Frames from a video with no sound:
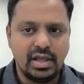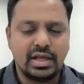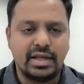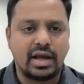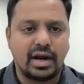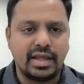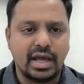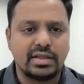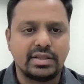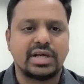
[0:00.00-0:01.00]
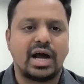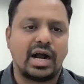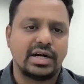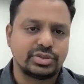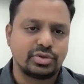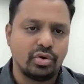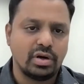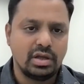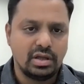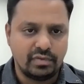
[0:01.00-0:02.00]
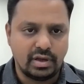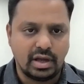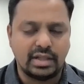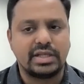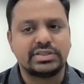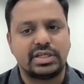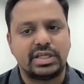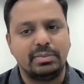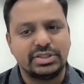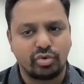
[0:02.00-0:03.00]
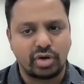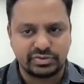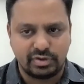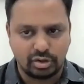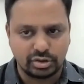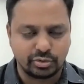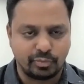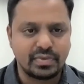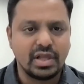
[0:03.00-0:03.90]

In cardiac, there is a heart score. Yeah, and there is a TME score as well also.